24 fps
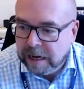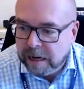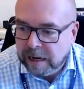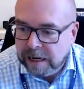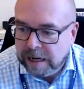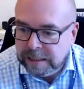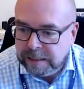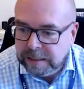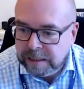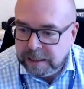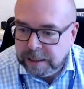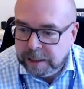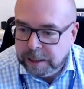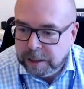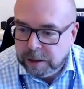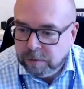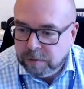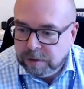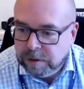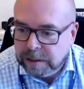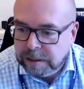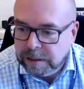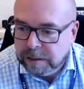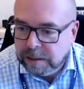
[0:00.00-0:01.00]

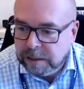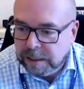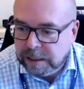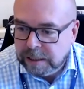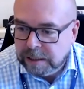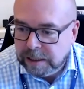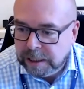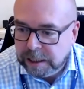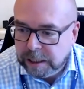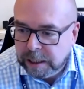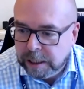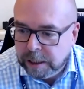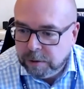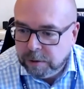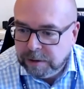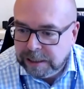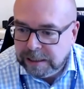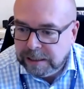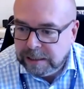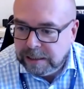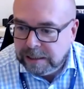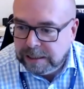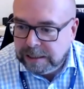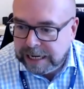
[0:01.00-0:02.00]
ICQs and CCQs
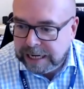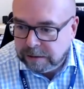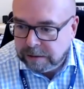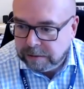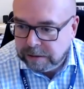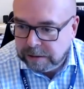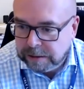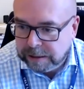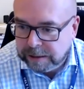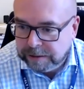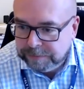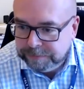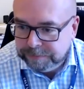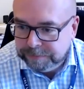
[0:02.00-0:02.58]
in Delta?